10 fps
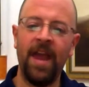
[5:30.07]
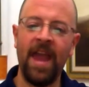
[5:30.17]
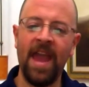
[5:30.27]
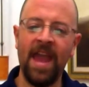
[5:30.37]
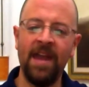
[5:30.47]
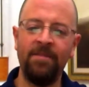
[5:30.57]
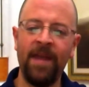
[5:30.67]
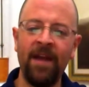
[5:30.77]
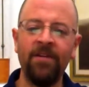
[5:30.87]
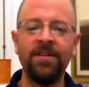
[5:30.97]
And
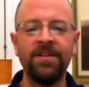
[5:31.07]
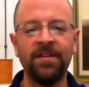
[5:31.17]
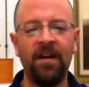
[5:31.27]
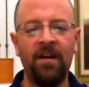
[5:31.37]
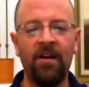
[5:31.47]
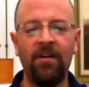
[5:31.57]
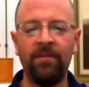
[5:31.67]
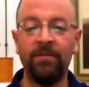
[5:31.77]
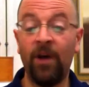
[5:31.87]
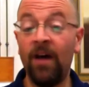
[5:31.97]
parents
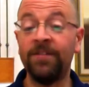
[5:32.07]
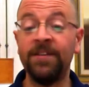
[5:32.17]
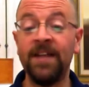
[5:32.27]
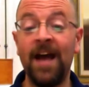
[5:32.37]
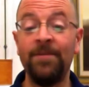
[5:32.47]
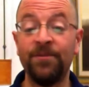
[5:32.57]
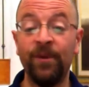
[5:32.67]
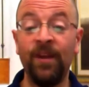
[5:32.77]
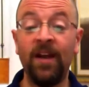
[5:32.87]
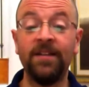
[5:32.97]
are oftentimes
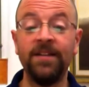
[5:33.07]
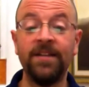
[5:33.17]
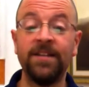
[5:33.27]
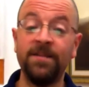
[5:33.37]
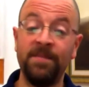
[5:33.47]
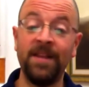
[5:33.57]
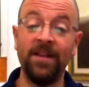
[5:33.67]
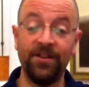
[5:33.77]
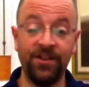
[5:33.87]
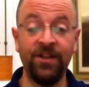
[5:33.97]
reluctant to submit
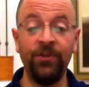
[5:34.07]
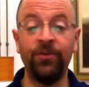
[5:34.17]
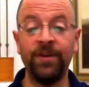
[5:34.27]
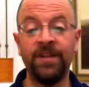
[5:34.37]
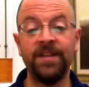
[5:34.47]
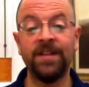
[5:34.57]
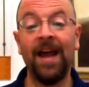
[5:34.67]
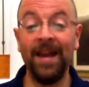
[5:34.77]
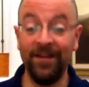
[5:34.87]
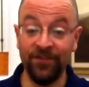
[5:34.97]
their children to this kind of